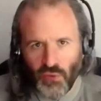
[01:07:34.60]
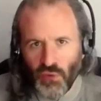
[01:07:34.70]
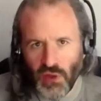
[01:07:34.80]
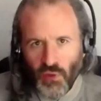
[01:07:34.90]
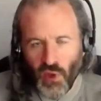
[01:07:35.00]

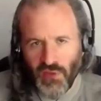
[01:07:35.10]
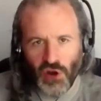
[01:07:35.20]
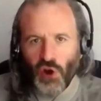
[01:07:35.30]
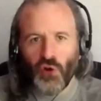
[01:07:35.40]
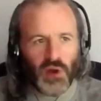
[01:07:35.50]
in the
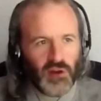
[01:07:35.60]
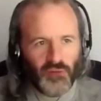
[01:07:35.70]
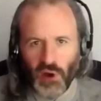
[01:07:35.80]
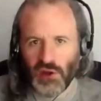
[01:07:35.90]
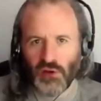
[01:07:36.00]
hurry of
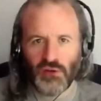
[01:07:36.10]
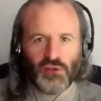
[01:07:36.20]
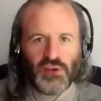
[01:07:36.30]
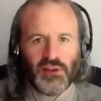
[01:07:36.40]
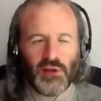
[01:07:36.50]
when you're
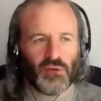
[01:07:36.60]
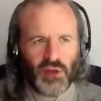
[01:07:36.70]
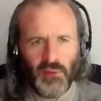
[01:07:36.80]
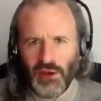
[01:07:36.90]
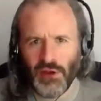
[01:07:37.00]
dealing with, I
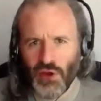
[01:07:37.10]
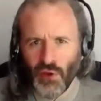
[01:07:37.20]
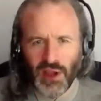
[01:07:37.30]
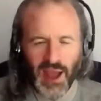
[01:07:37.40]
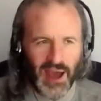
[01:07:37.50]
mean, New York
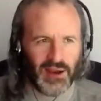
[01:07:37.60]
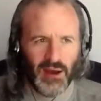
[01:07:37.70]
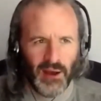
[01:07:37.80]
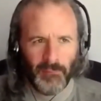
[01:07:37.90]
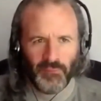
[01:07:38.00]
had,
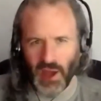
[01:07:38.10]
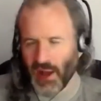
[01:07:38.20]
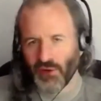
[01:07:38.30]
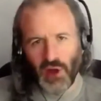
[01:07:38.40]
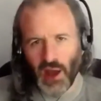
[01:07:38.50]
I
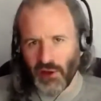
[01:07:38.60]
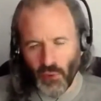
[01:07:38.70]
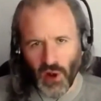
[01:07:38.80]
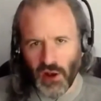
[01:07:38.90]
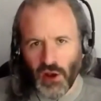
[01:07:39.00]
don't even
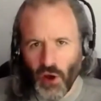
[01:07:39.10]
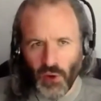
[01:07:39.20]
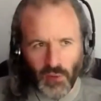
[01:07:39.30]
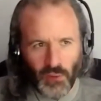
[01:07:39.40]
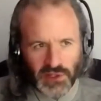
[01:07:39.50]
want to know what it
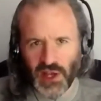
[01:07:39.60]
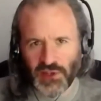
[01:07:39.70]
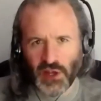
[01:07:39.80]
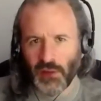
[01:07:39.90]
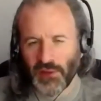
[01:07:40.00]
was
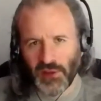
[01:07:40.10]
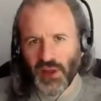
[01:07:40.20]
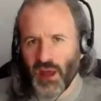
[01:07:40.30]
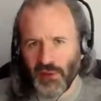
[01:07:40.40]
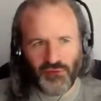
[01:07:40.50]
yesterday, but the day
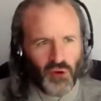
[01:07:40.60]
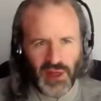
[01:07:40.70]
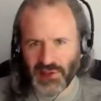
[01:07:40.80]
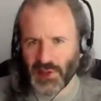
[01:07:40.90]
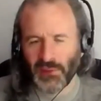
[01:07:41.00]
before that,
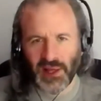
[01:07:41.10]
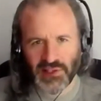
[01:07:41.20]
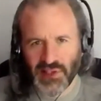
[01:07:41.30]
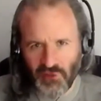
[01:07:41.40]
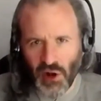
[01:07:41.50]
something like
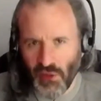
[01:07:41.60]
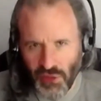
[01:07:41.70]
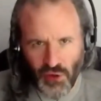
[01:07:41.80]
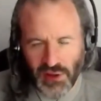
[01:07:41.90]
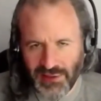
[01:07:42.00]

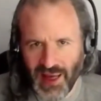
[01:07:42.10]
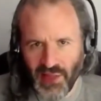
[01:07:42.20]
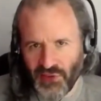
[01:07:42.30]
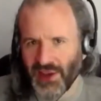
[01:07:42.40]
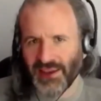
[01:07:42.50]
730 deaths
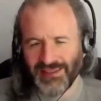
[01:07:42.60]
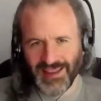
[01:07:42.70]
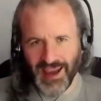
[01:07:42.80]
in a day.